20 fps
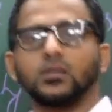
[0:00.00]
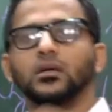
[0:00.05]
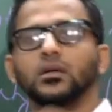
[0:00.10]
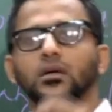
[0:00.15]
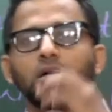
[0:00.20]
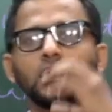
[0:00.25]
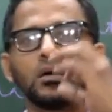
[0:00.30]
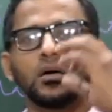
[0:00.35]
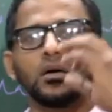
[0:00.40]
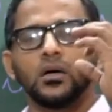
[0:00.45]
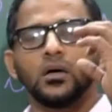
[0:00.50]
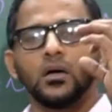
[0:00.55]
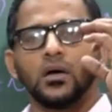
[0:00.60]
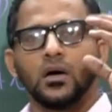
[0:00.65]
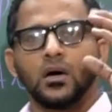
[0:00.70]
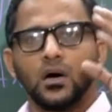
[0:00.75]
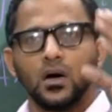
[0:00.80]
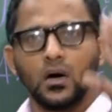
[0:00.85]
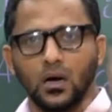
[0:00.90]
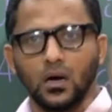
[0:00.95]
the
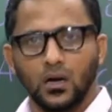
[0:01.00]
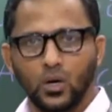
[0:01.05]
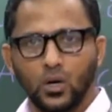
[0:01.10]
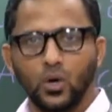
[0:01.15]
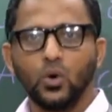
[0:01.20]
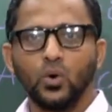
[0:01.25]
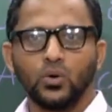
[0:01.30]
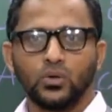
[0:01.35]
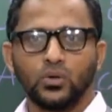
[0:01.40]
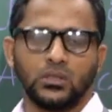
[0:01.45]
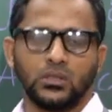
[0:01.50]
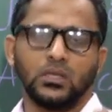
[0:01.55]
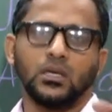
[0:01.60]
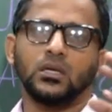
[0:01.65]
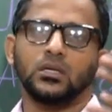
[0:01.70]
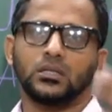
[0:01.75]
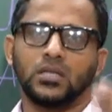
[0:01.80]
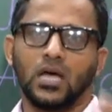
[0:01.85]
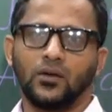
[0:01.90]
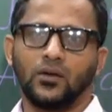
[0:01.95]
goods,
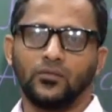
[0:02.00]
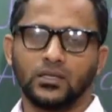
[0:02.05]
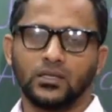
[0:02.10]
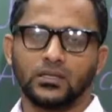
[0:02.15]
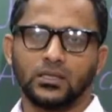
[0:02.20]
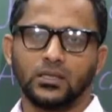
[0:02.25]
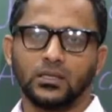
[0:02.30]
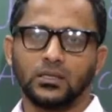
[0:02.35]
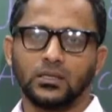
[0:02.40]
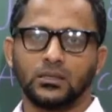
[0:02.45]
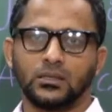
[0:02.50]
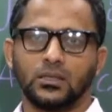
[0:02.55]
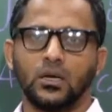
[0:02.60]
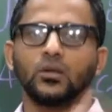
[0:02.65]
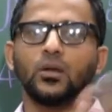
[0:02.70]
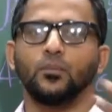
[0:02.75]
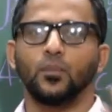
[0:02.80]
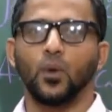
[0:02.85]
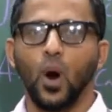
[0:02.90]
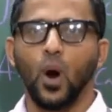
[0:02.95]
services, or
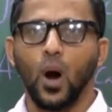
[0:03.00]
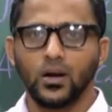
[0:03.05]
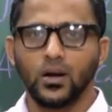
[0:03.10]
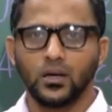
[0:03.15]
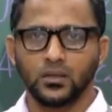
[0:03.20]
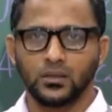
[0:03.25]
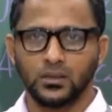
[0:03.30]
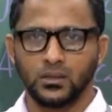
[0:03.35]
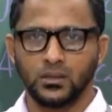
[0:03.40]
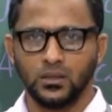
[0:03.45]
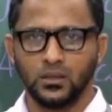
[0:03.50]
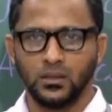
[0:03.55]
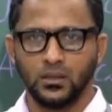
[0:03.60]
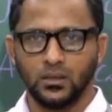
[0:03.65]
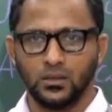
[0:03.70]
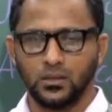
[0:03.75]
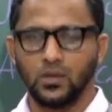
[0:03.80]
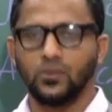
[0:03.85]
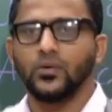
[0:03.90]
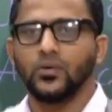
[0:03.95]
the product,
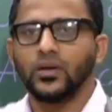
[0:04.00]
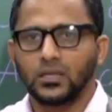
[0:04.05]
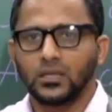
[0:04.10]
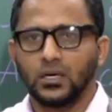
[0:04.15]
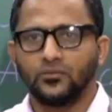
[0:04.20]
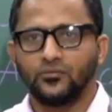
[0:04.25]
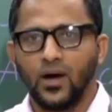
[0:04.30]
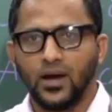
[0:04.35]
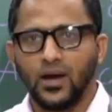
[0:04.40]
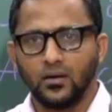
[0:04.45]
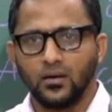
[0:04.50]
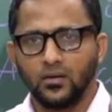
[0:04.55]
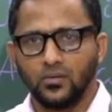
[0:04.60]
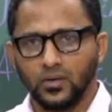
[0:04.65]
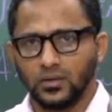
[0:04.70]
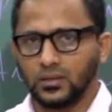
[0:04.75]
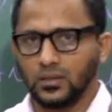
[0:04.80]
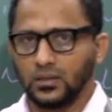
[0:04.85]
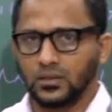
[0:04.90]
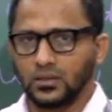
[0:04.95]
the result, final
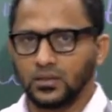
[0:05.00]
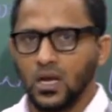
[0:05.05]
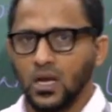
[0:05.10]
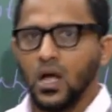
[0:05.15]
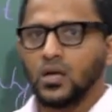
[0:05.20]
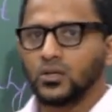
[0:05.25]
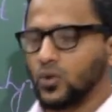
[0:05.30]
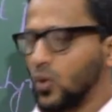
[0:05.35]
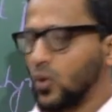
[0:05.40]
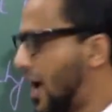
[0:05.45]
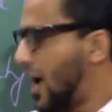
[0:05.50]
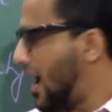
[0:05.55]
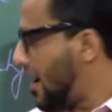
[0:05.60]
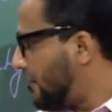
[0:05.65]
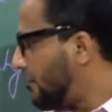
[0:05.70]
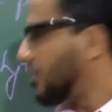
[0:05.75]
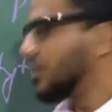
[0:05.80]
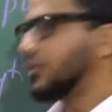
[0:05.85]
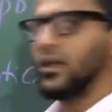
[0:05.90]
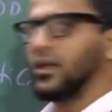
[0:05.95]
results. So
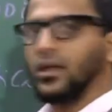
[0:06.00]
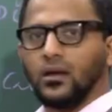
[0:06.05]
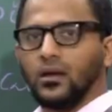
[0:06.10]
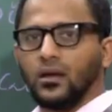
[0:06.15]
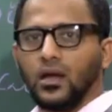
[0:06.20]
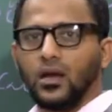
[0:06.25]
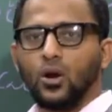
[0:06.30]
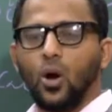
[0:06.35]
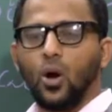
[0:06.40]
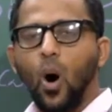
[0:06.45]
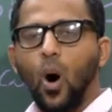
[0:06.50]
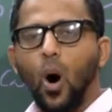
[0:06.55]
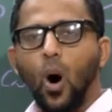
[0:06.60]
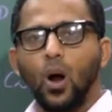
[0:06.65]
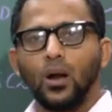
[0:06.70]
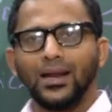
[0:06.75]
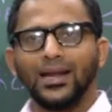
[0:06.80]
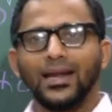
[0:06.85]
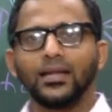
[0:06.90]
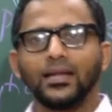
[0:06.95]
everything in
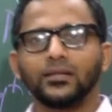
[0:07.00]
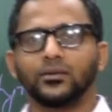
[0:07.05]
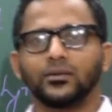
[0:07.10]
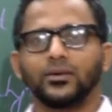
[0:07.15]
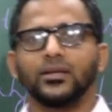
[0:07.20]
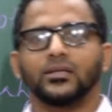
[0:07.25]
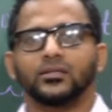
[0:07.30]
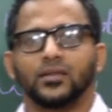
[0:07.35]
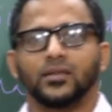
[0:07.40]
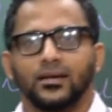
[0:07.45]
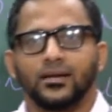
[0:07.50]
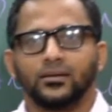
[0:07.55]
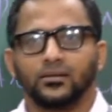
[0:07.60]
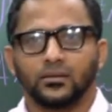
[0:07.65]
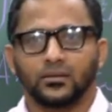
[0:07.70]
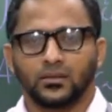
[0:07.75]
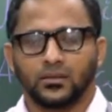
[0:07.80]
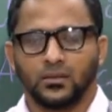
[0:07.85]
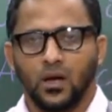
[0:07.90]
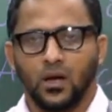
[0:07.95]
all 3
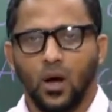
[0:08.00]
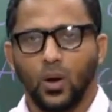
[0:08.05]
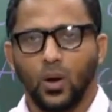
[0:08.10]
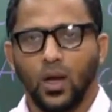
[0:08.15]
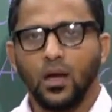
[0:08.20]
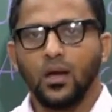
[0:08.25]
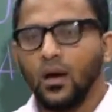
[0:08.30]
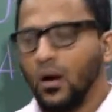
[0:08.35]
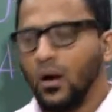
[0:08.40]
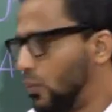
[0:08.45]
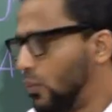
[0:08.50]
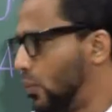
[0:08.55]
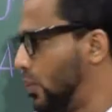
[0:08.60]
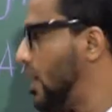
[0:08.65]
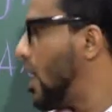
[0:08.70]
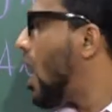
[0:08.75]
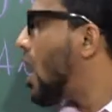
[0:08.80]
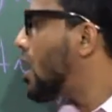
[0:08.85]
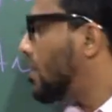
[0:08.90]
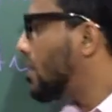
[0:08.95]
stages, okay,
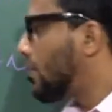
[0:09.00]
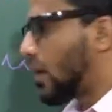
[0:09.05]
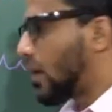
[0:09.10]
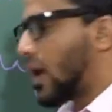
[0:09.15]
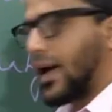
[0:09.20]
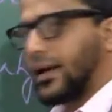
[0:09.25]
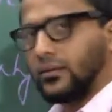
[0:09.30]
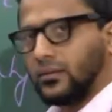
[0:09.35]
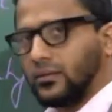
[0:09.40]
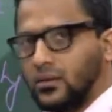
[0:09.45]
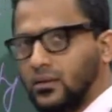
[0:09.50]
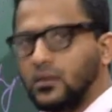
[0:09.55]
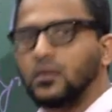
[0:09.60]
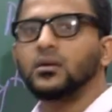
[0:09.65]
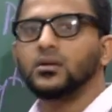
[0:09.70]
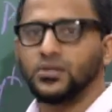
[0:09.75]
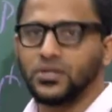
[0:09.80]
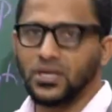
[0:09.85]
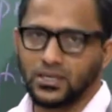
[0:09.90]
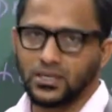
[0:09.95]
we are applying the
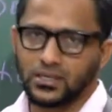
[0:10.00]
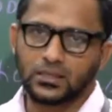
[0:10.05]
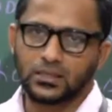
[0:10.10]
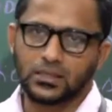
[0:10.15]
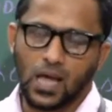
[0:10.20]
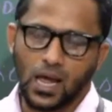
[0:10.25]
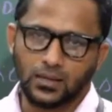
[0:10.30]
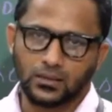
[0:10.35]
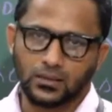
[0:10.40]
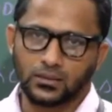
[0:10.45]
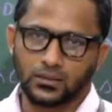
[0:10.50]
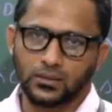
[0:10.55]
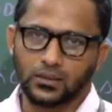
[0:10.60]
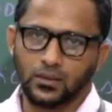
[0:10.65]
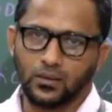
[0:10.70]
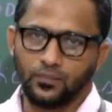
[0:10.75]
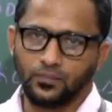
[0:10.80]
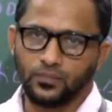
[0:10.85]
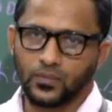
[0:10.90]
data science here.